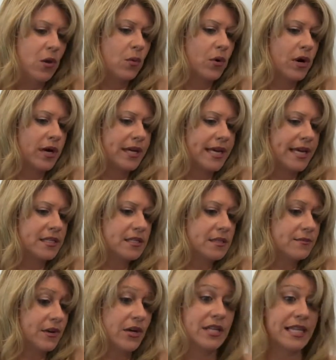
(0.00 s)
where it
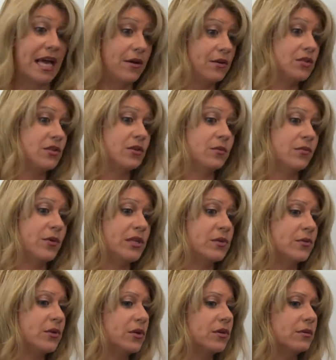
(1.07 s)
gets very loud at certain points
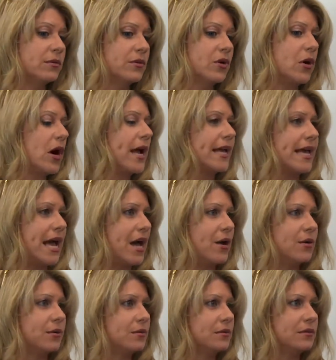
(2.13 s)
with her crying
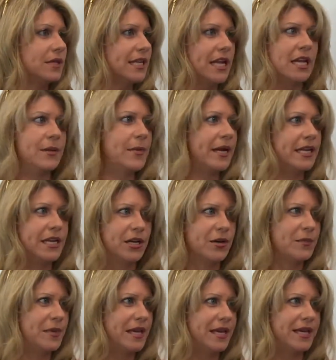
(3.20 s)
out, "Can anybody
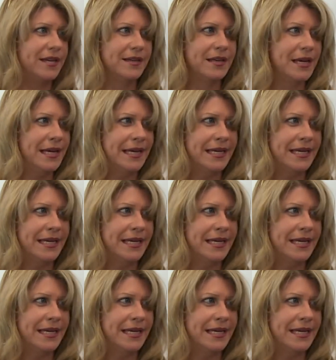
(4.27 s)
hear me?"